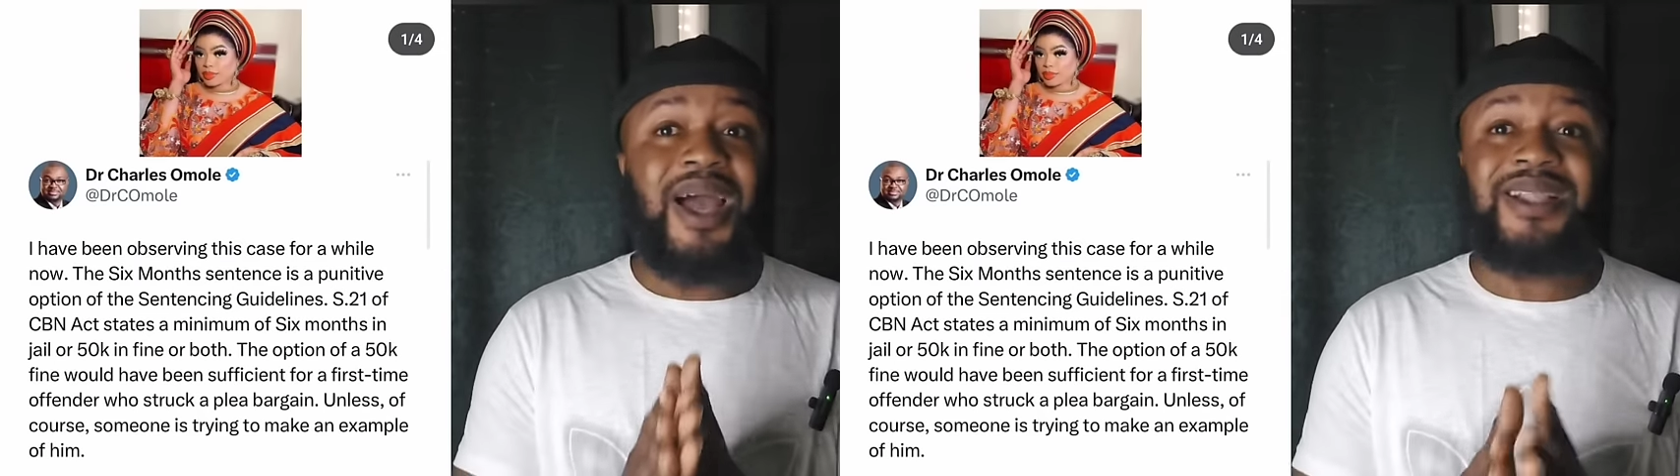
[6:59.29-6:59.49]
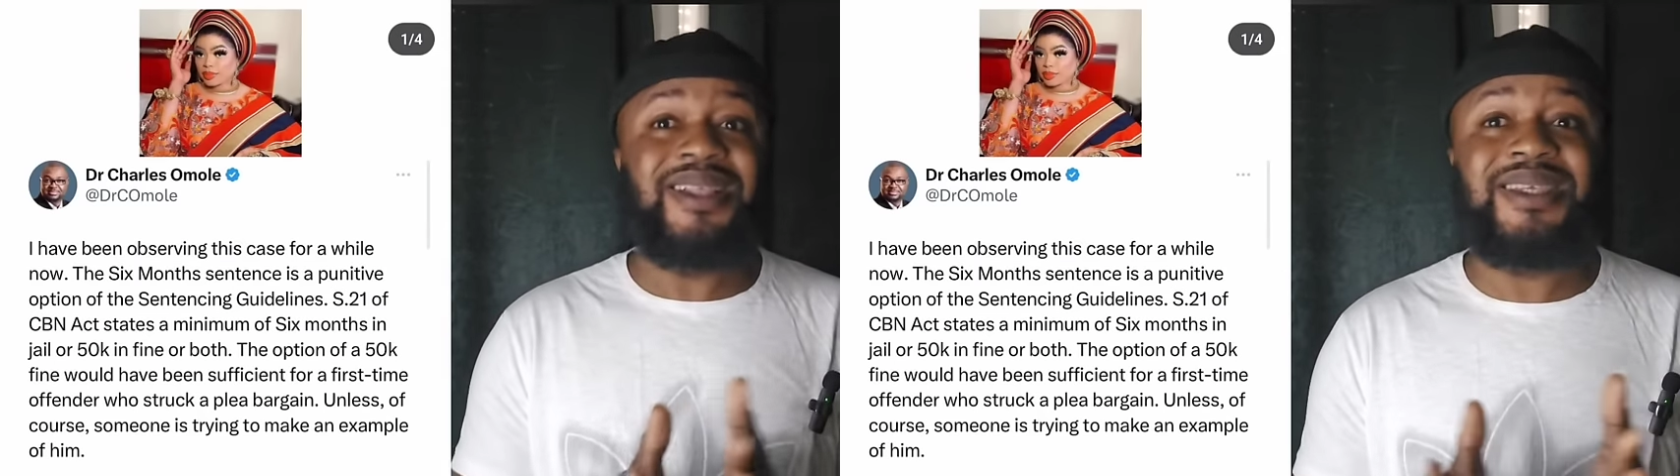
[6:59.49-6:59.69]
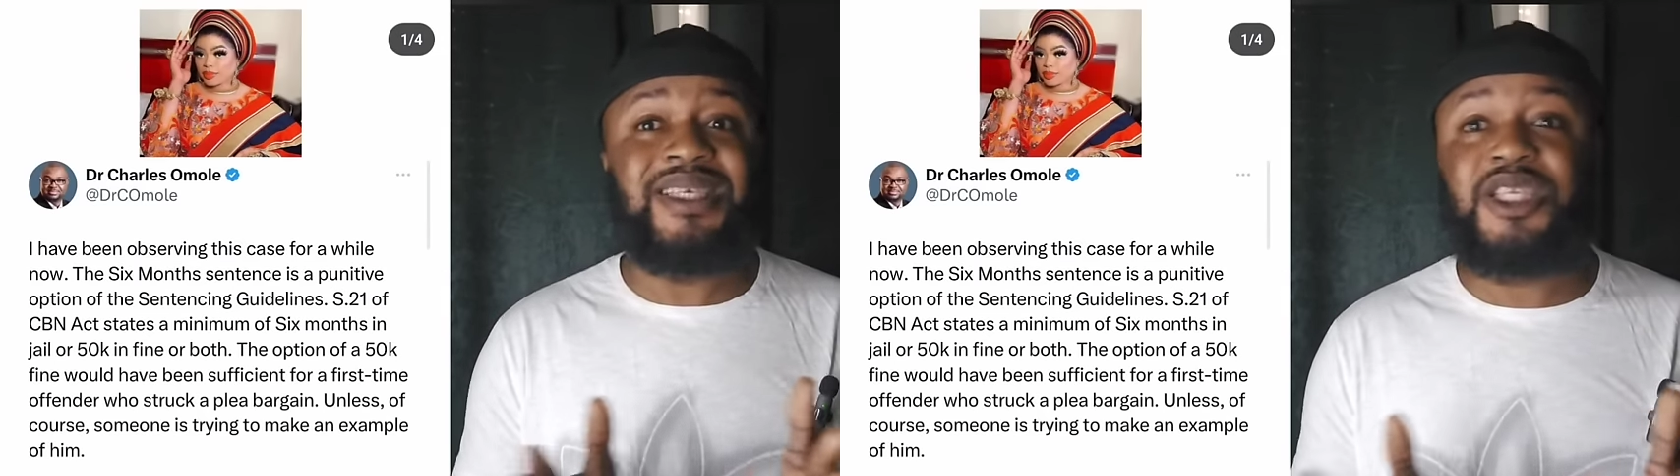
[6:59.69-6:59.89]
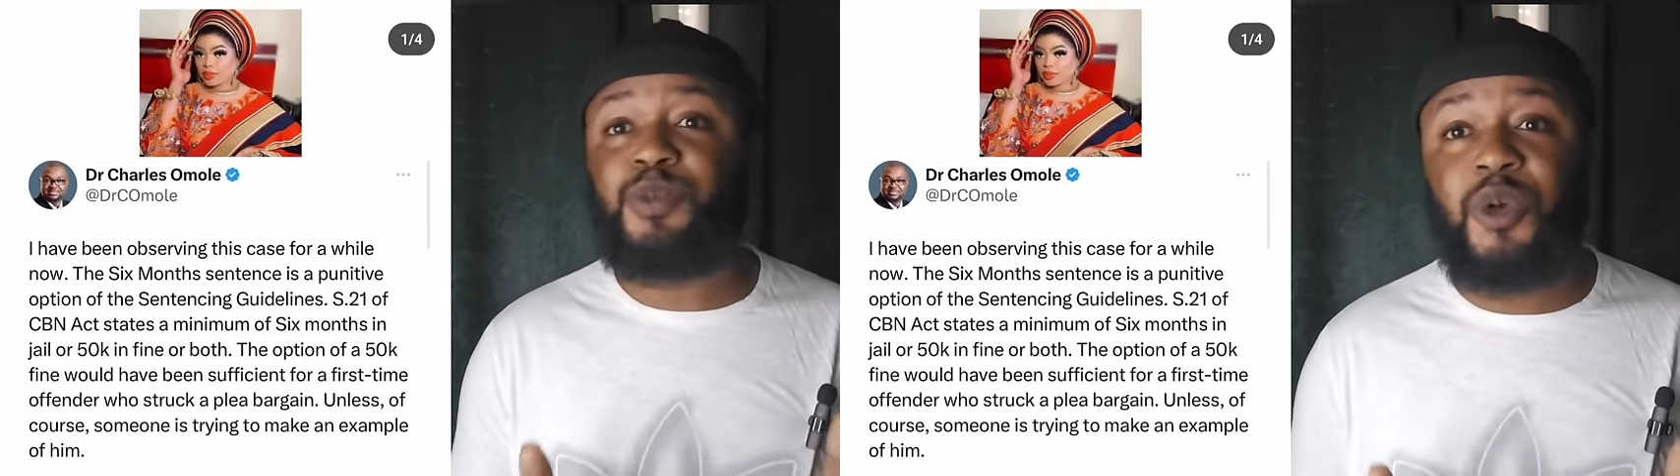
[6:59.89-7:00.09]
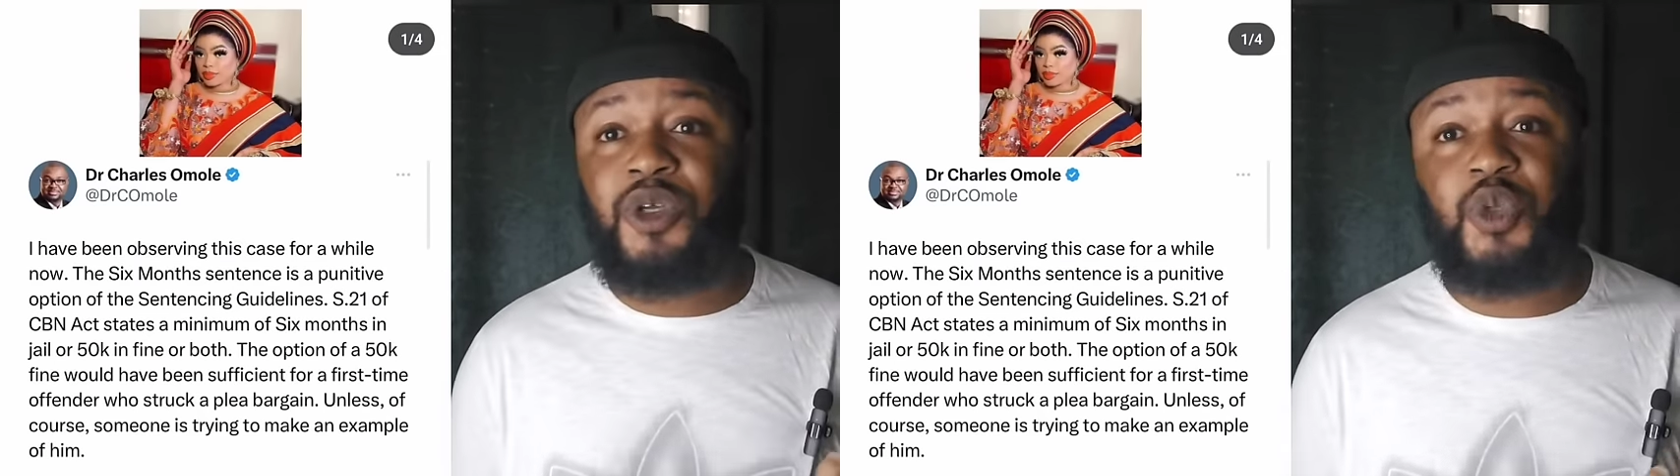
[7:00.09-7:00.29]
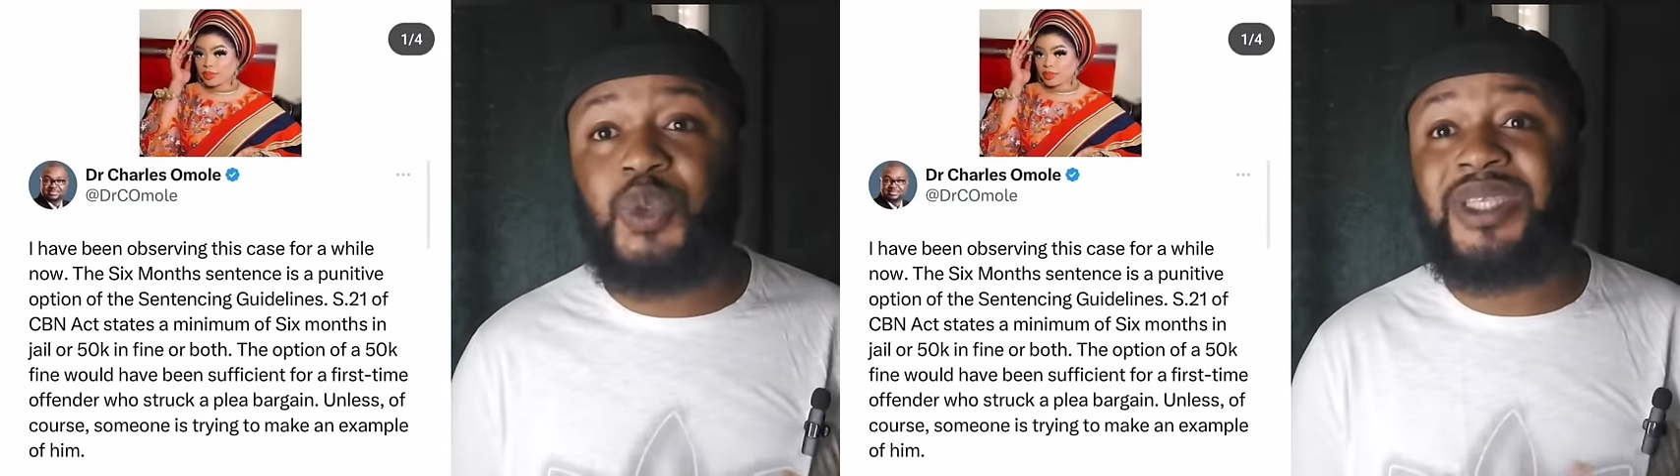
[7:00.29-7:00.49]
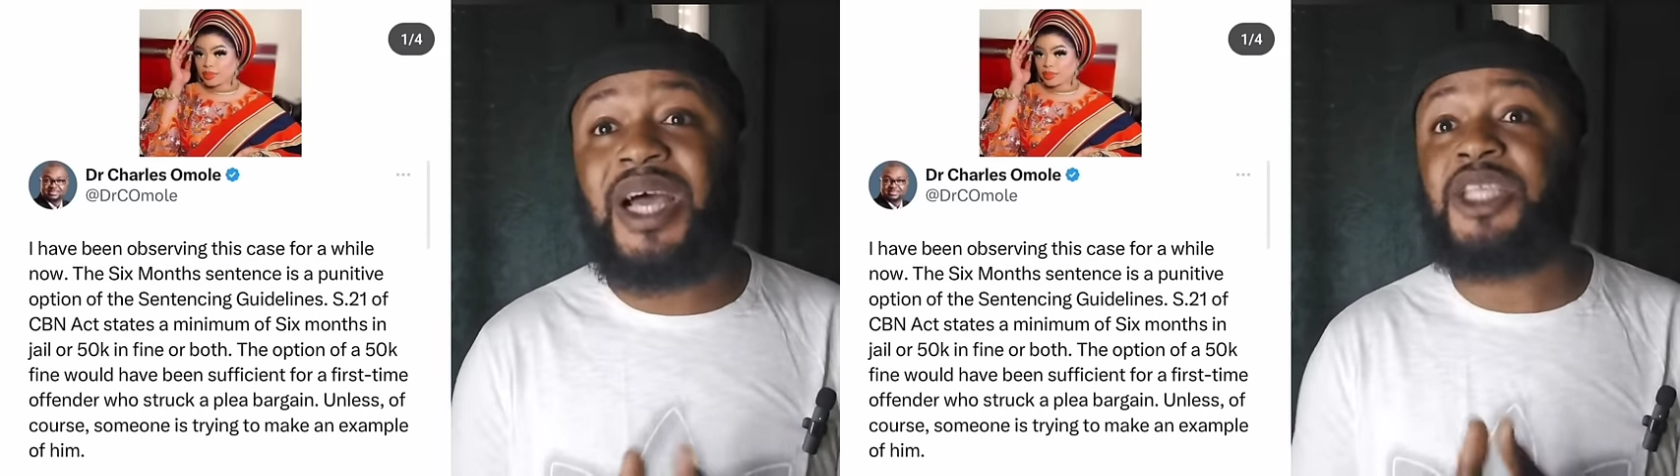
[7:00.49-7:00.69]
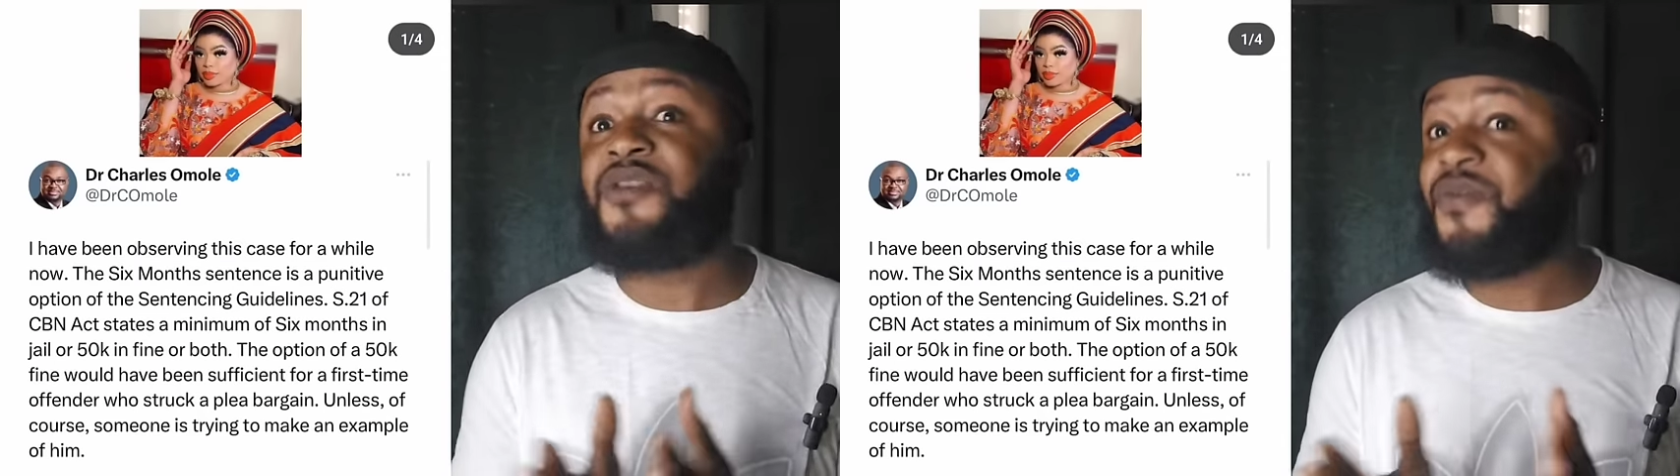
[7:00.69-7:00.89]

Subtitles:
at least 6 months without